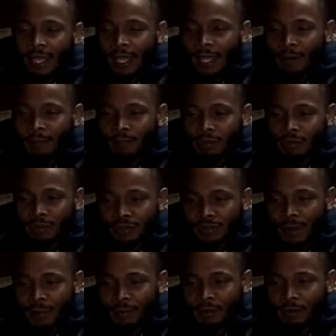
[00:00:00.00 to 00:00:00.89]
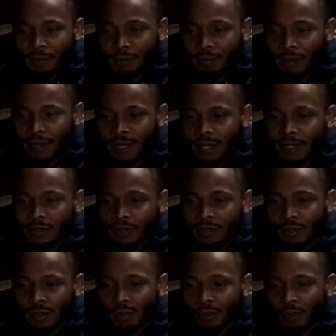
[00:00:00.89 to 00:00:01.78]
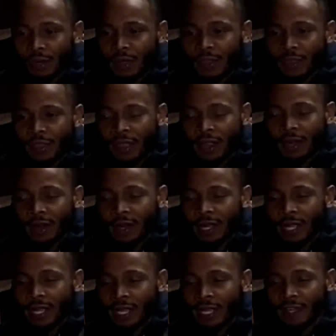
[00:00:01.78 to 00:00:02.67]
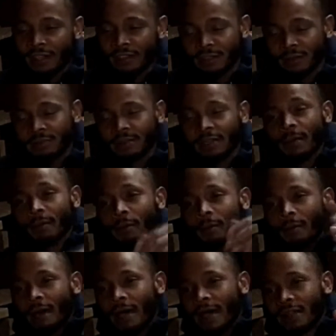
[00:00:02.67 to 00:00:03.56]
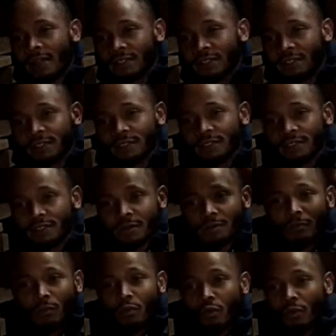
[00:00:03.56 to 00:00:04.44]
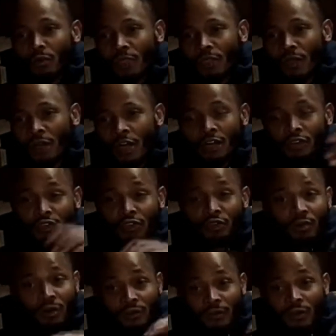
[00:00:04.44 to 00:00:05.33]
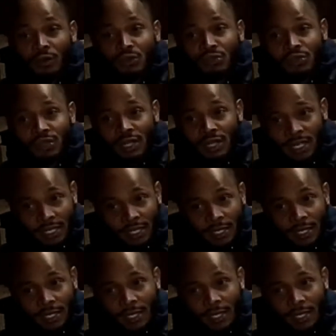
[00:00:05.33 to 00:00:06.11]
and put something in place where there is some type of policy, some moral thought universally?